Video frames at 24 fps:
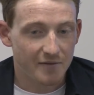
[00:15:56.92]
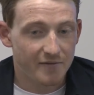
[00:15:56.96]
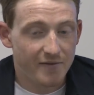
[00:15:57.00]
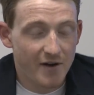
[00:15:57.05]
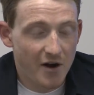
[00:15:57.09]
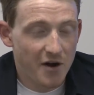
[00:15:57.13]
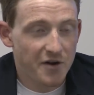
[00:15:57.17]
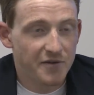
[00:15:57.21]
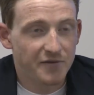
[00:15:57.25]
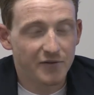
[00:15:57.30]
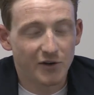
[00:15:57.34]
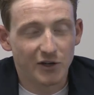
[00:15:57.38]
I
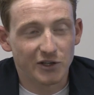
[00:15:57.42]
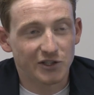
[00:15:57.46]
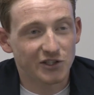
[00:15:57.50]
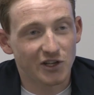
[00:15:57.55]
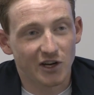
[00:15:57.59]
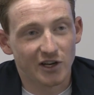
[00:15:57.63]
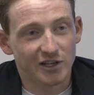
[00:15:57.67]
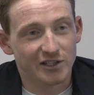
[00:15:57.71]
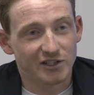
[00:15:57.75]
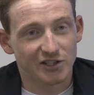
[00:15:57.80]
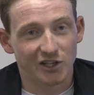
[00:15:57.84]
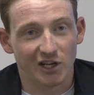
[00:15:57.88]
very first
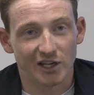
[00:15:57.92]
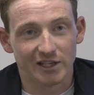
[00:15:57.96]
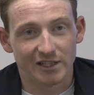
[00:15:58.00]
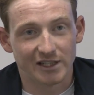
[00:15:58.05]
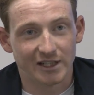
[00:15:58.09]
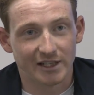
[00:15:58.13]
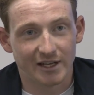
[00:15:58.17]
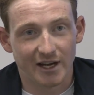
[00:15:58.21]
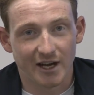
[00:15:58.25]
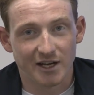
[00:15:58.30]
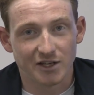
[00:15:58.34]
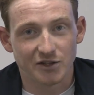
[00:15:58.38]
started
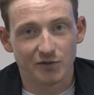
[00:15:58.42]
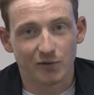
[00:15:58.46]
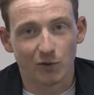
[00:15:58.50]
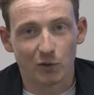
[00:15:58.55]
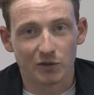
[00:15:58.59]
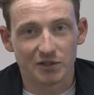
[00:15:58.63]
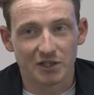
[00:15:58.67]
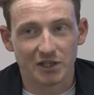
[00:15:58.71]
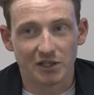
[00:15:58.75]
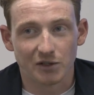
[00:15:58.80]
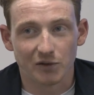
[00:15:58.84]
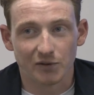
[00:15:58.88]
cycling, age
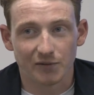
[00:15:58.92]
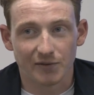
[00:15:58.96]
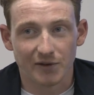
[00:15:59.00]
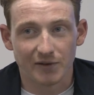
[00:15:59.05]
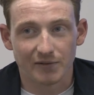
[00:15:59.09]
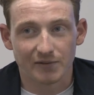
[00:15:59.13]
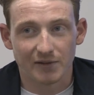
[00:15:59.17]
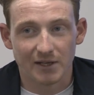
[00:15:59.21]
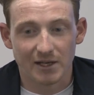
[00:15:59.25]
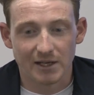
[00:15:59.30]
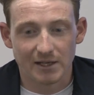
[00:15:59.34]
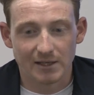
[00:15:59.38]
fourteen or
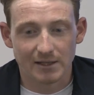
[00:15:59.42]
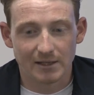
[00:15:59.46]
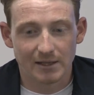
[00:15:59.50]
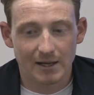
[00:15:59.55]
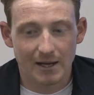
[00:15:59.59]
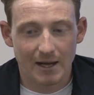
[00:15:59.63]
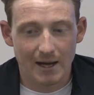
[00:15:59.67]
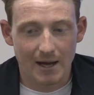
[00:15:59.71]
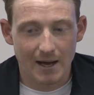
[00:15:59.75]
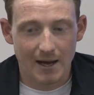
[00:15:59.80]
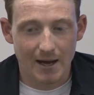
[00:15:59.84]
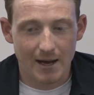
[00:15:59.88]
fifteen.
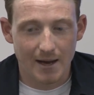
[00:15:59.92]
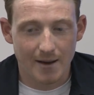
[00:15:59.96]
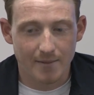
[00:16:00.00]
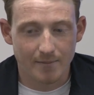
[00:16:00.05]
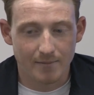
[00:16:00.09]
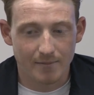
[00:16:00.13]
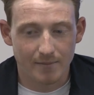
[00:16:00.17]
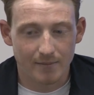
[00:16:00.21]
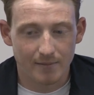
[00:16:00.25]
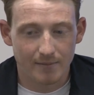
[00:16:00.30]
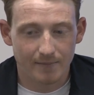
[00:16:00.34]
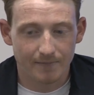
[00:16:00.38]

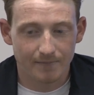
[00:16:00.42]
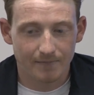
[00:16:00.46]
Um,